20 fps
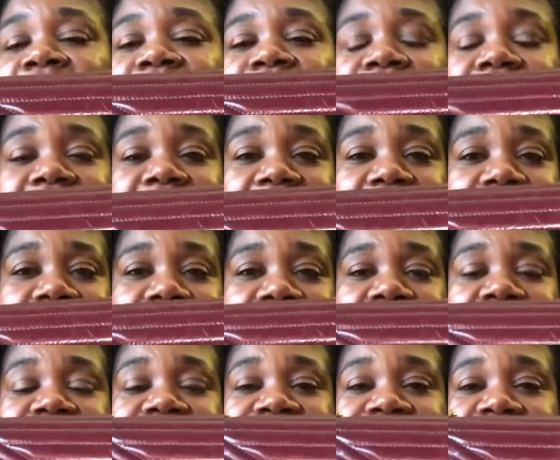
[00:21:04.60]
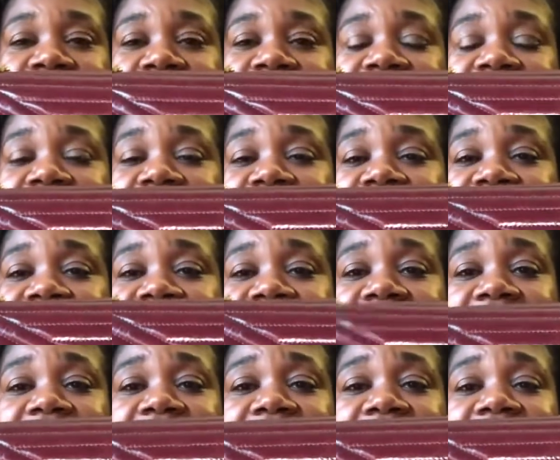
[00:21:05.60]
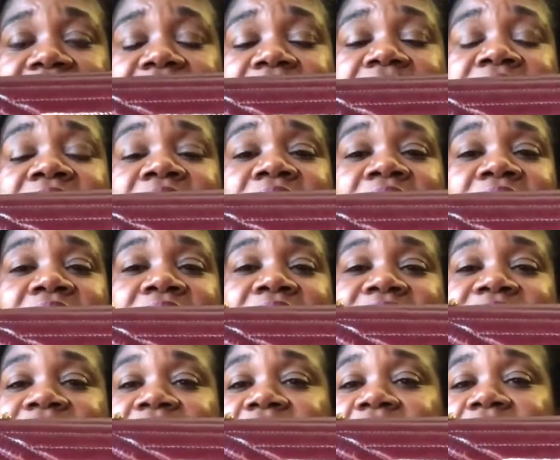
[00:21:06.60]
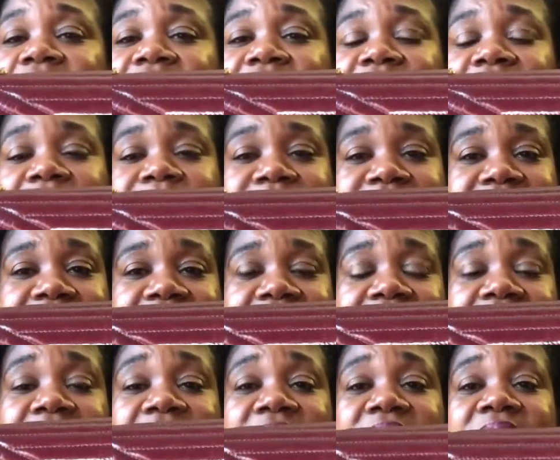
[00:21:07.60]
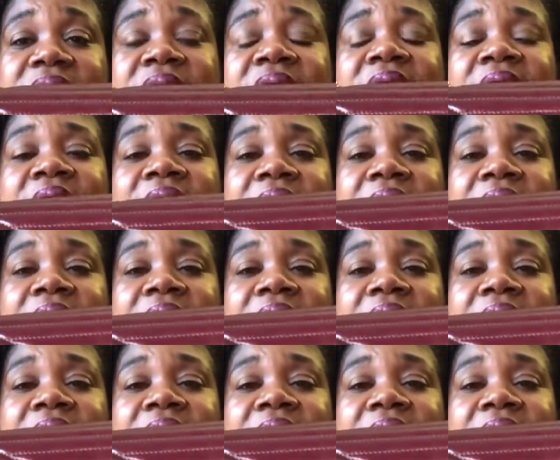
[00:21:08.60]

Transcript: waited for them to have a sale on top of sale.